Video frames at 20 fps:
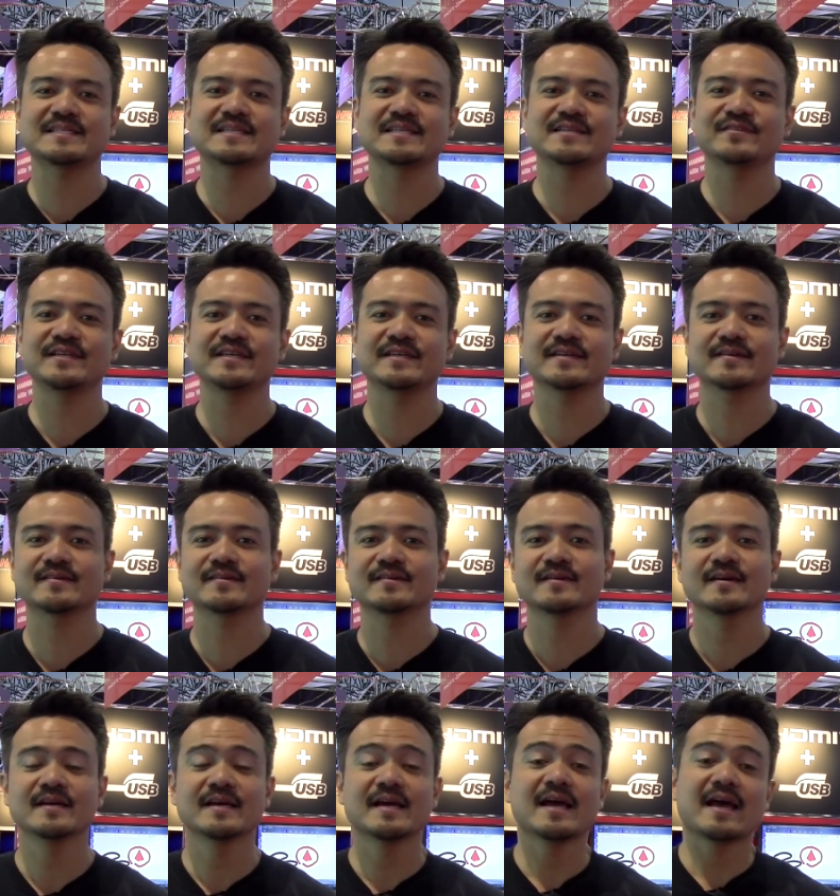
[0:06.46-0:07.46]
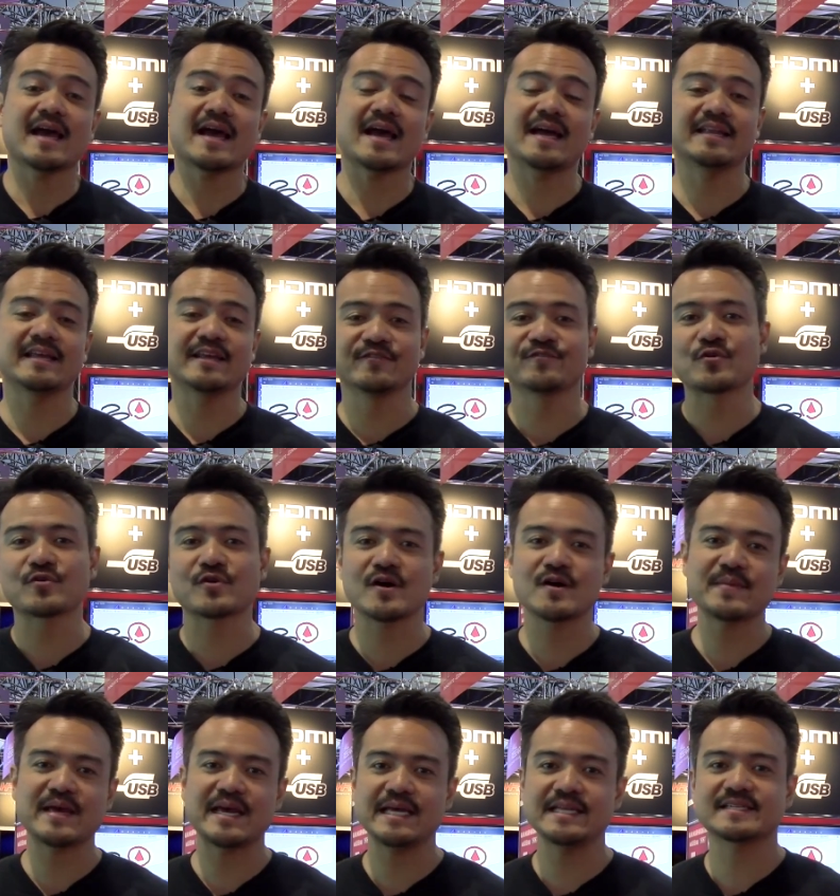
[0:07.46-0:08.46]
TV here at
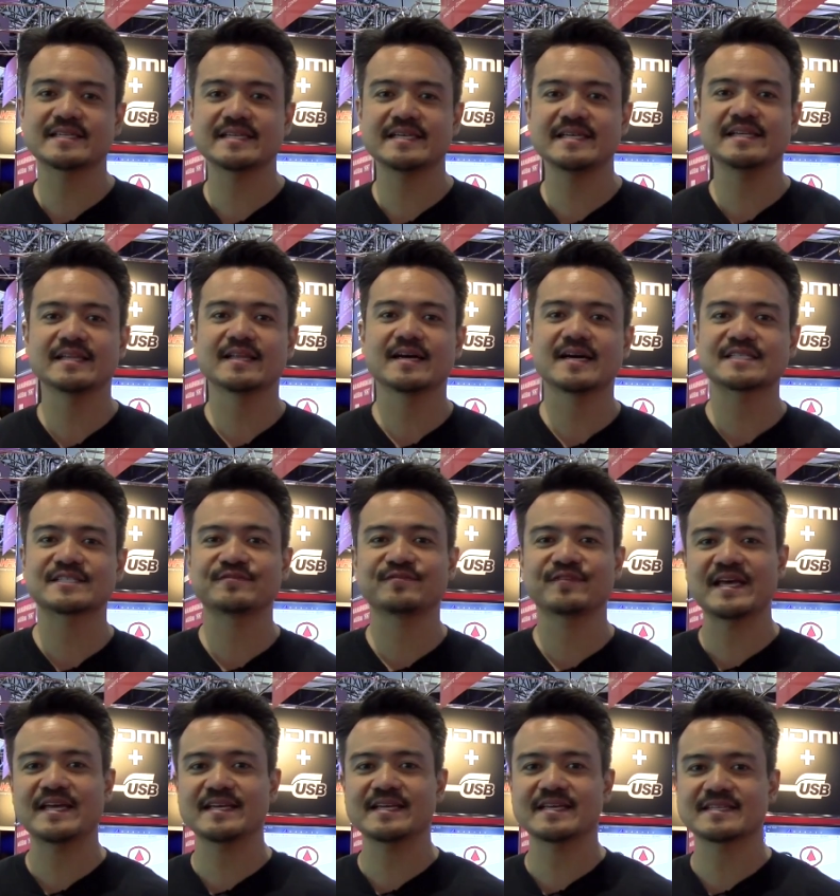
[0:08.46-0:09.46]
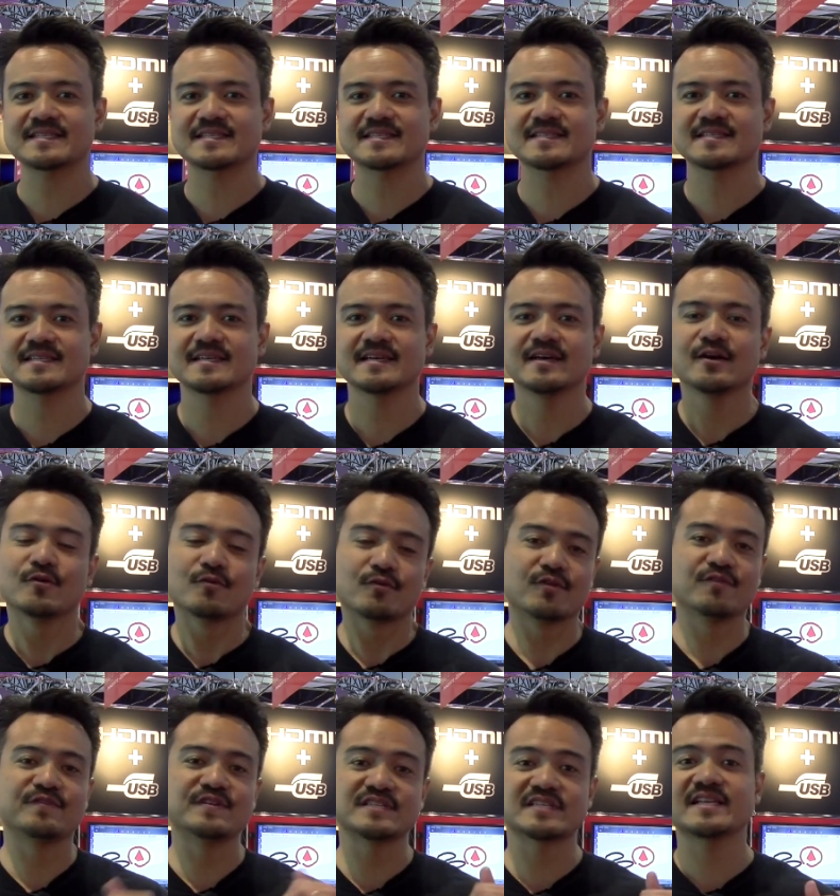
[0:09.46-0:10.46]
InfoComm 18 Las Vegas.
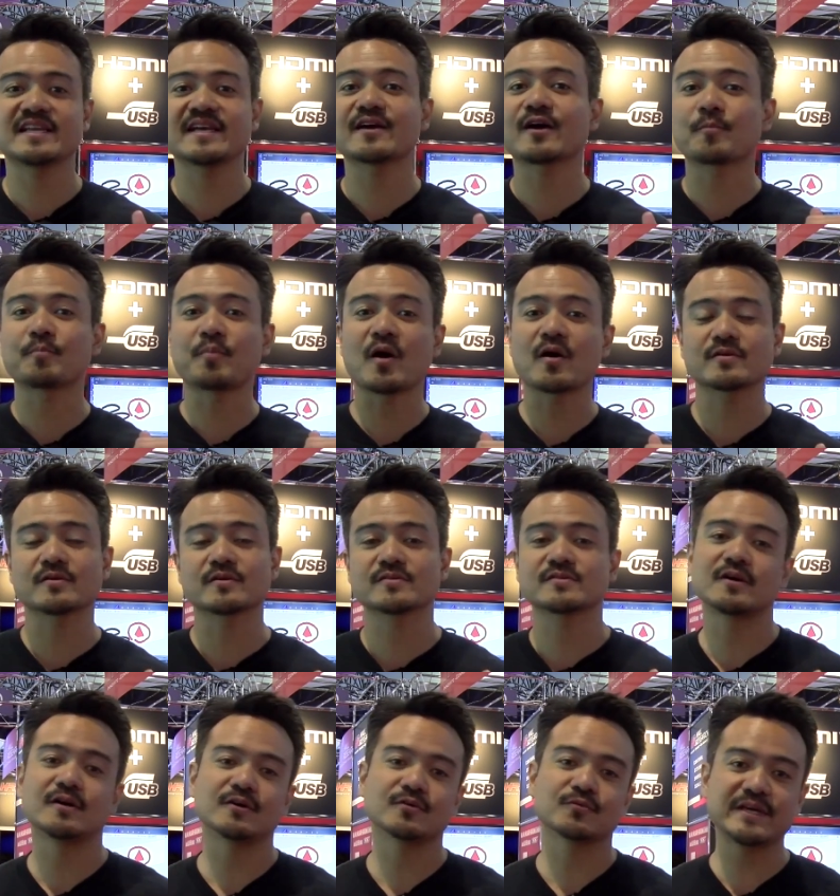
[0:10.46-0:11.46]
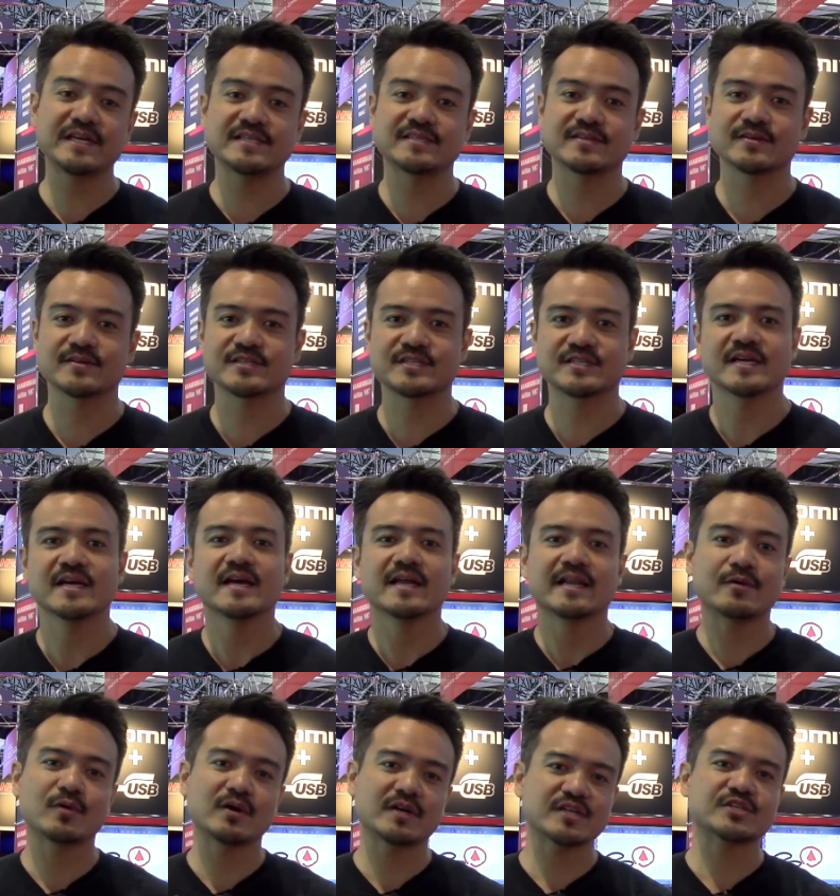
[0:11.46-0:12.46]
We're visiting our partners Hall Research.
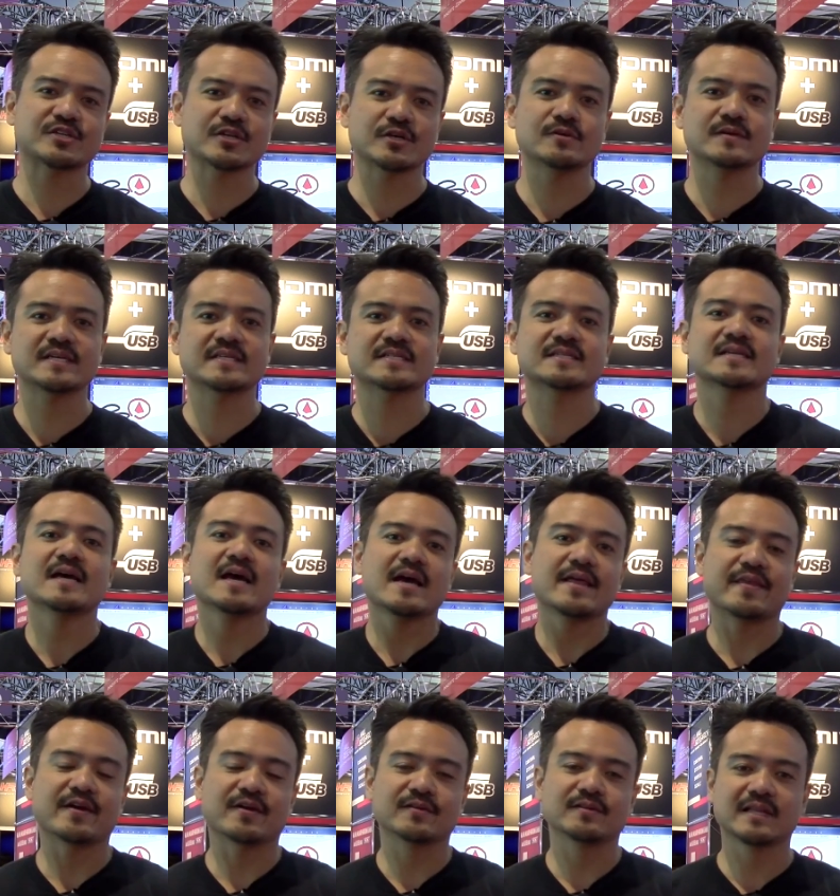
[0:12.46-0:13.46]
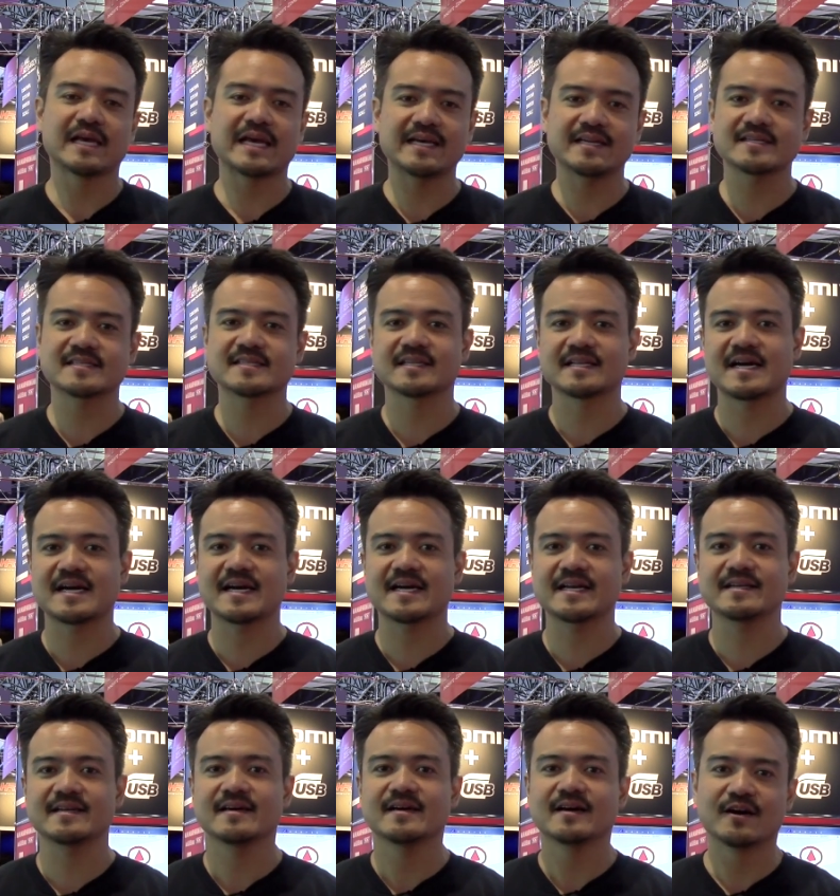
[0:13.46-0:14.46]
They want to show us their latest
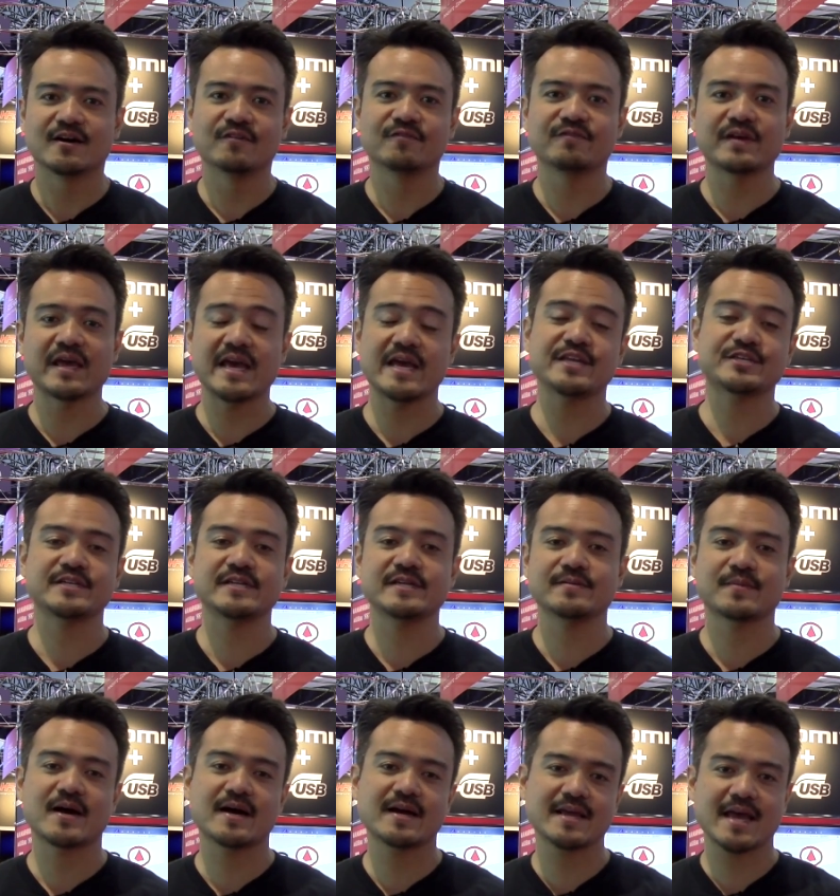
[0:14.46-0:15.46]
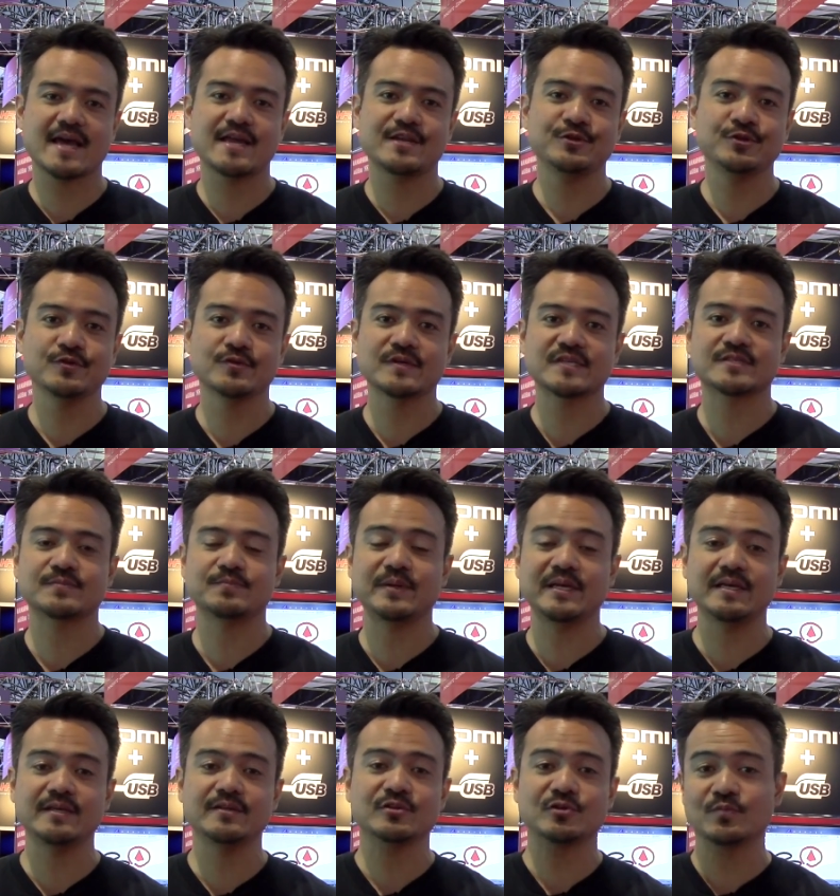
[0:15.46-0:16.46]
line of HDMI and
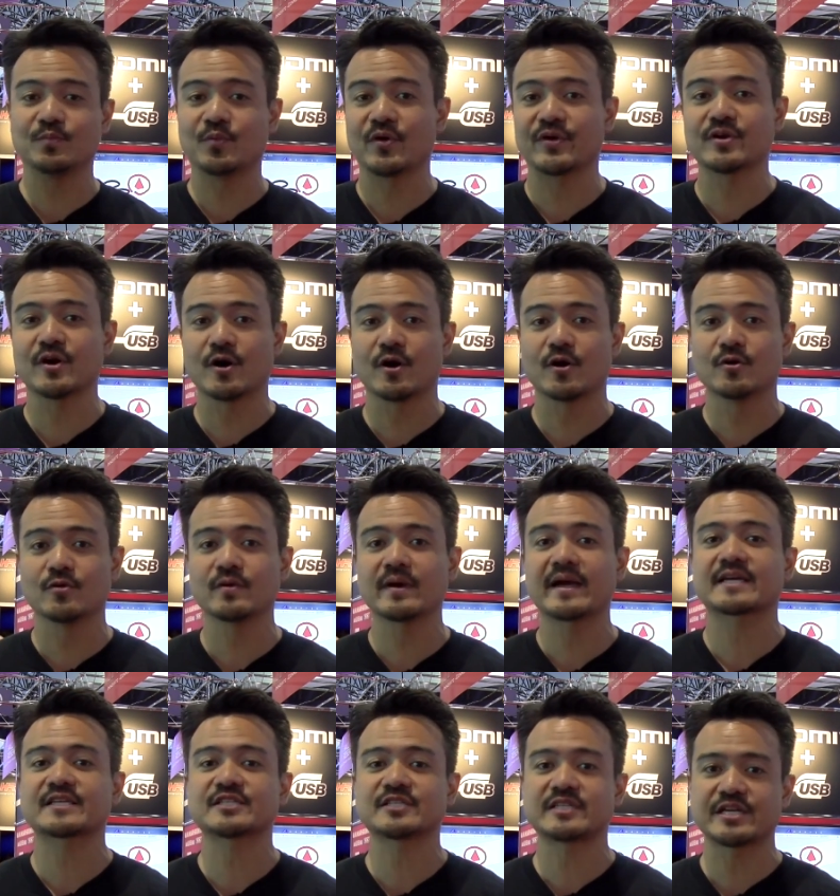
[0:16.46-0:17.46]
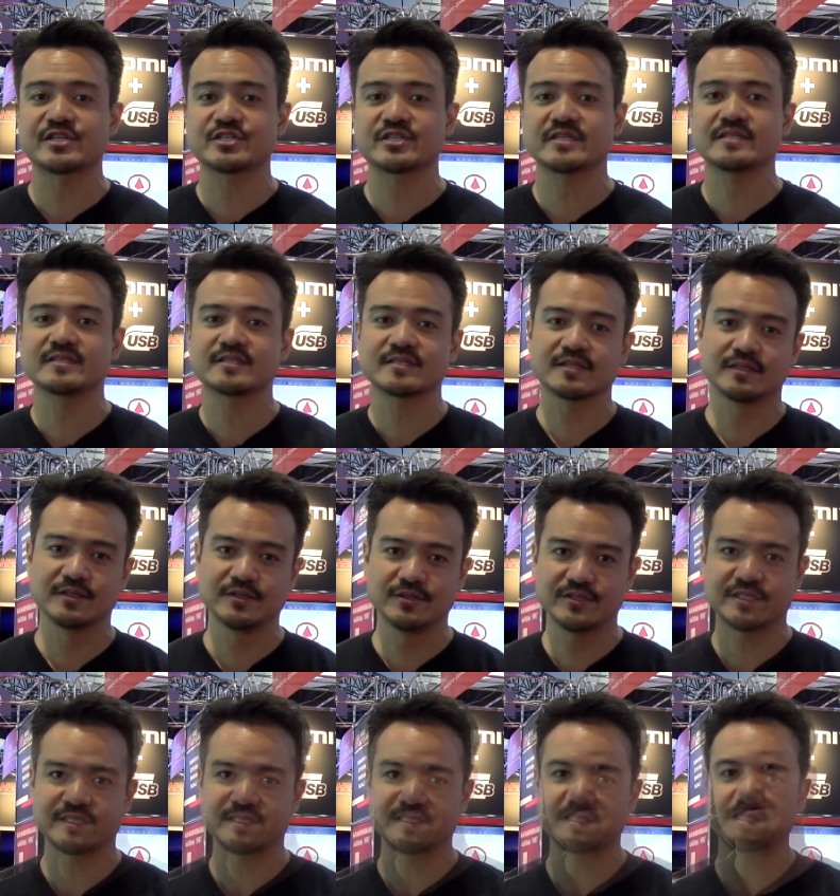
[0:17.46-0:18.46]
USB 2.0 extension
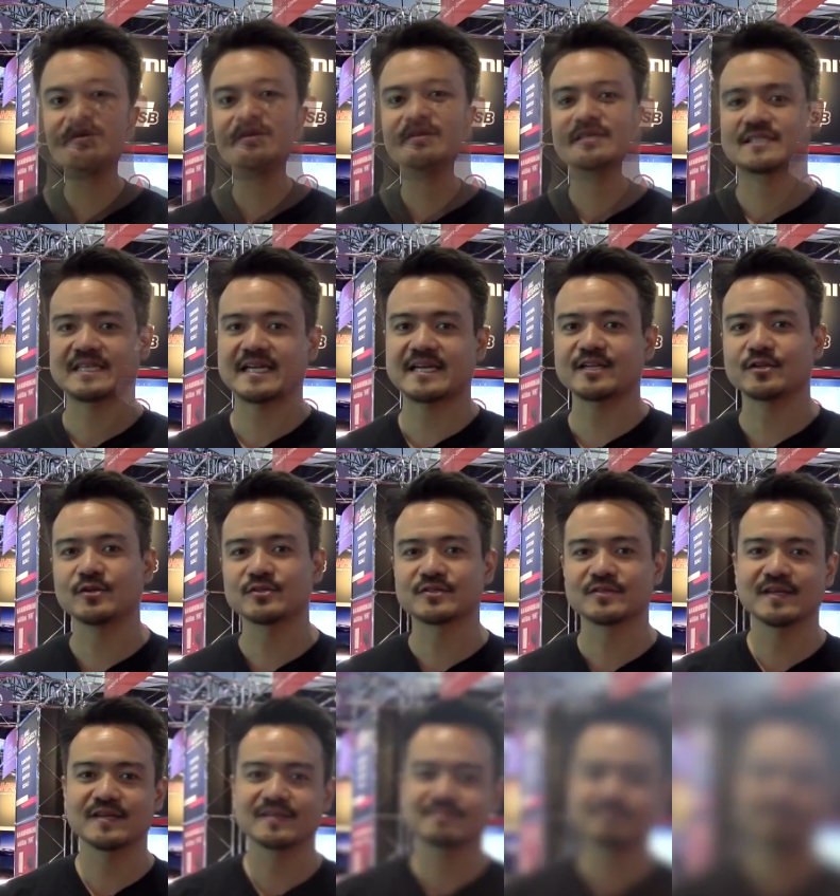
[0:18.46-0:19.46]
solutions. Let's take a closer look.